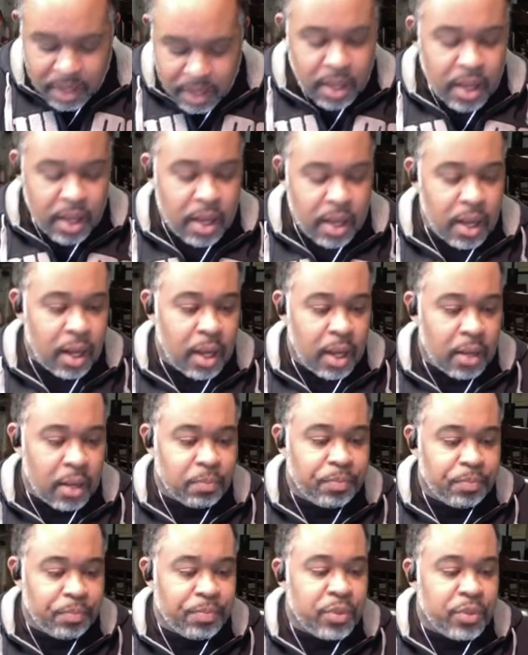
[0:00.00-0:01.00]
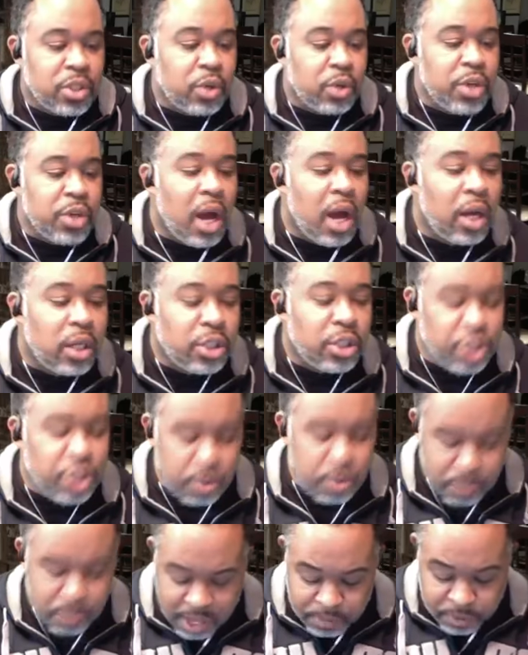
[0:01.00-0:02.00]
Um, so y'all
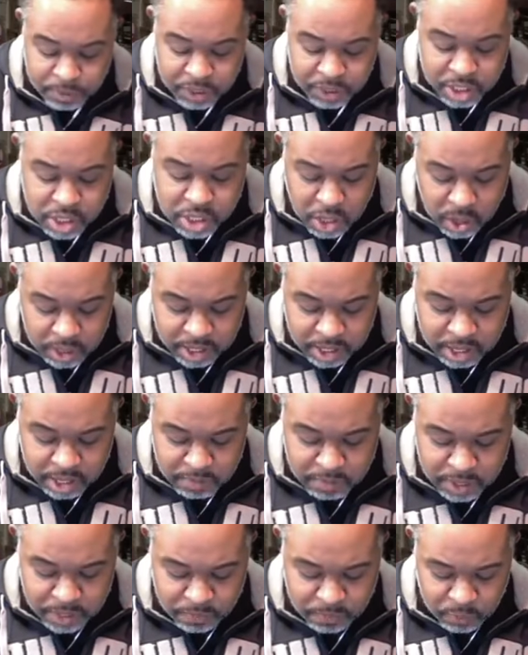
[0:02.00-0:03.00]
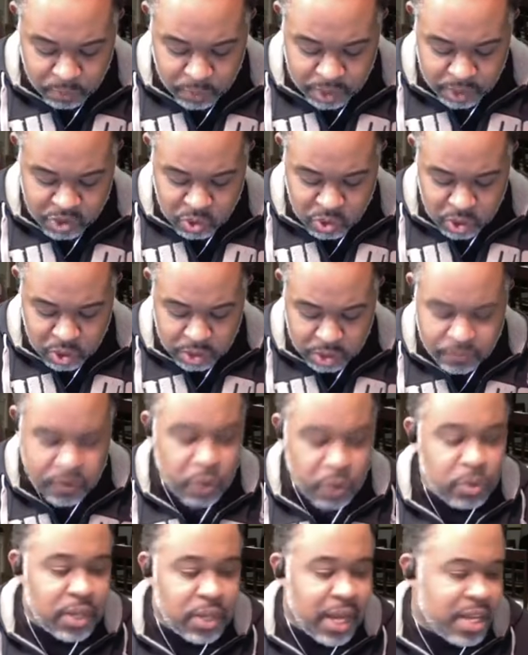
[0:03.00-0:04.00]
should be able, can y'all hear me? One of you on the
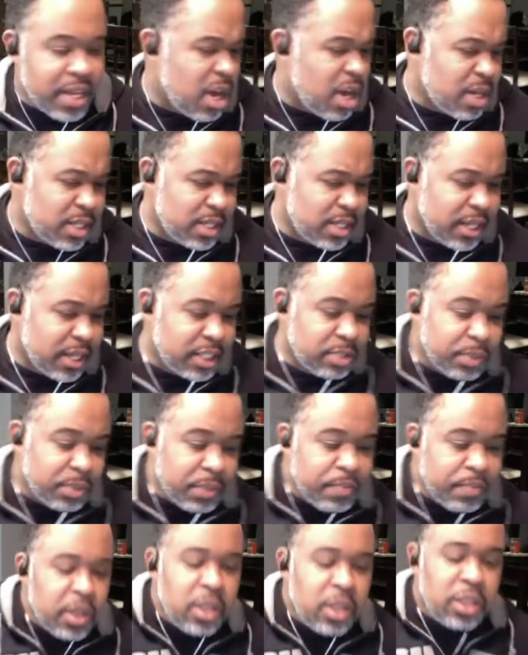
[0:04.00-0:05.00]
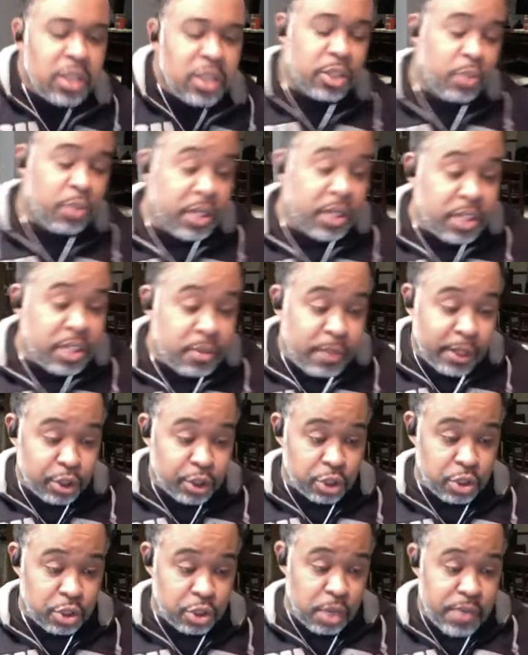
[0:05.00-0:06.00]
phone line, y'all can text me. Just wanted to make
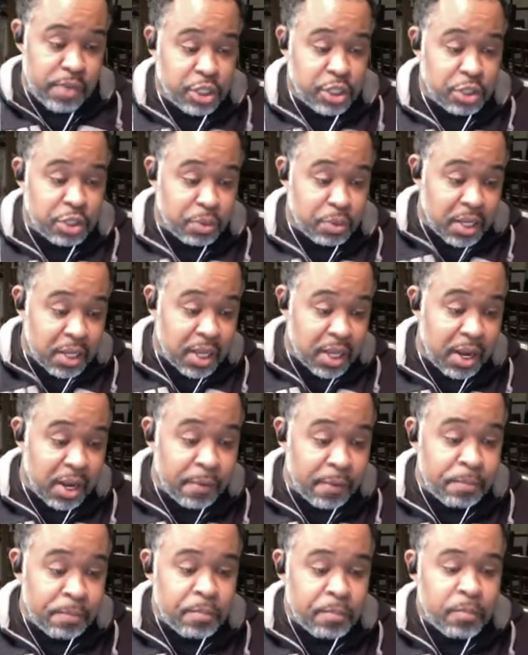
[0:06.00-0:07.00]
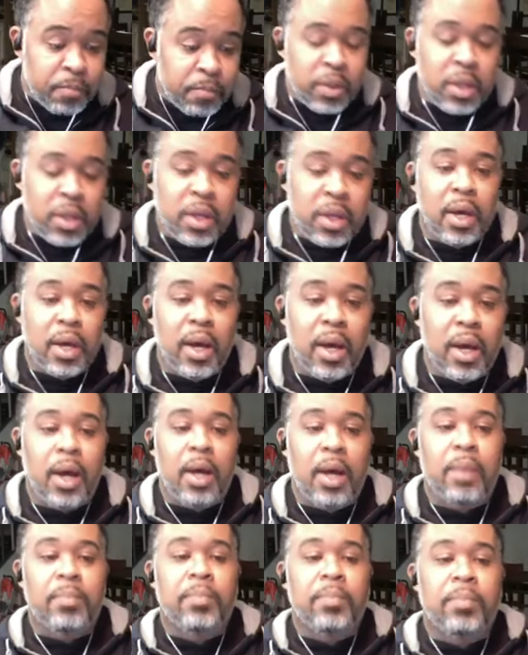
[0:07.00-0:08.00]
sure that you were here.
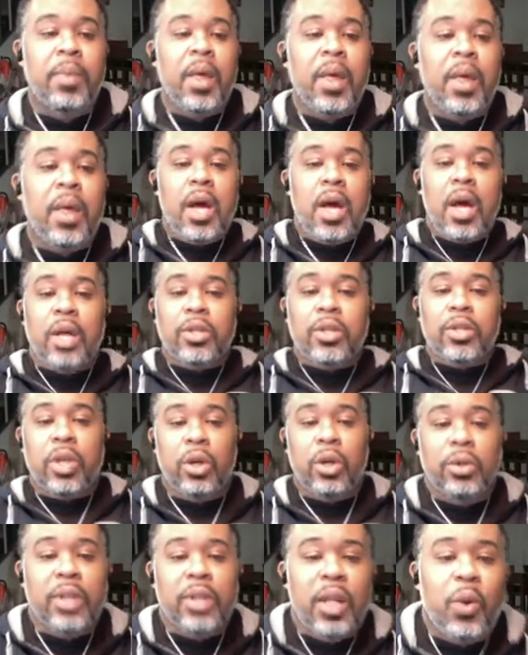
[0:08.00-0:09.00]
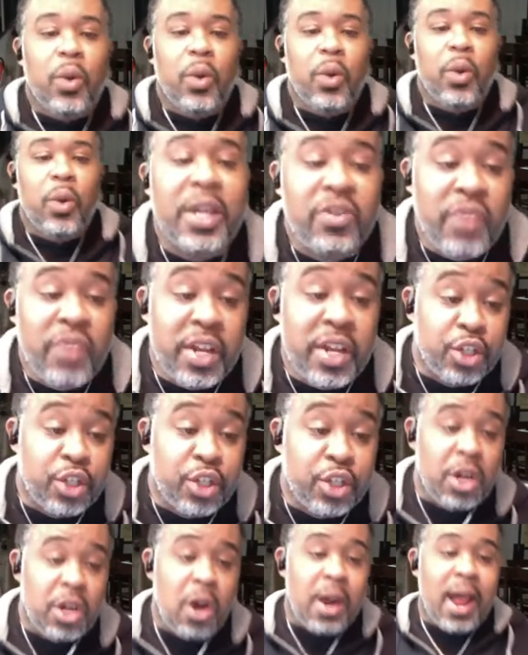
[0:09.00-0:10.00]
Um, so we're getting ready to
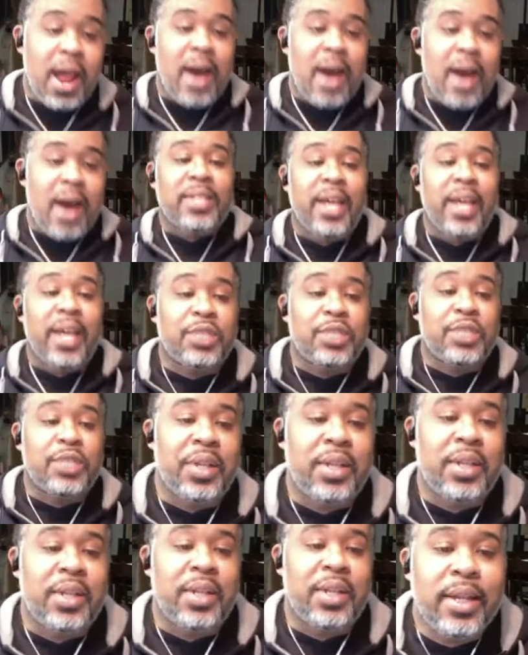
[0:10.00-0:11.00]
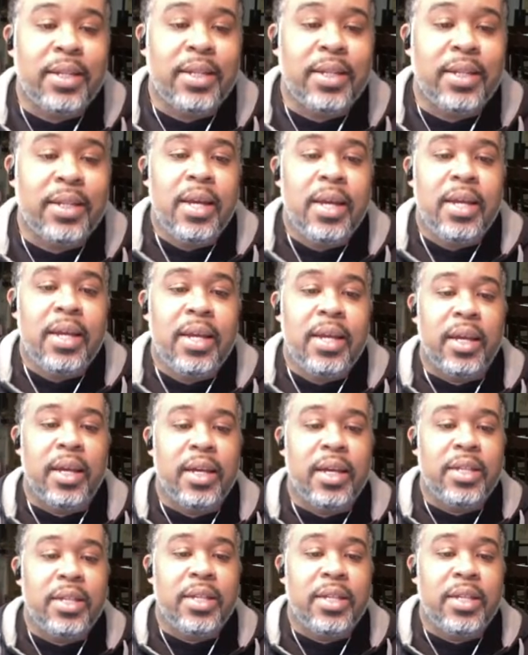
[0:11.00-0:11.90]
start. Our text for the night is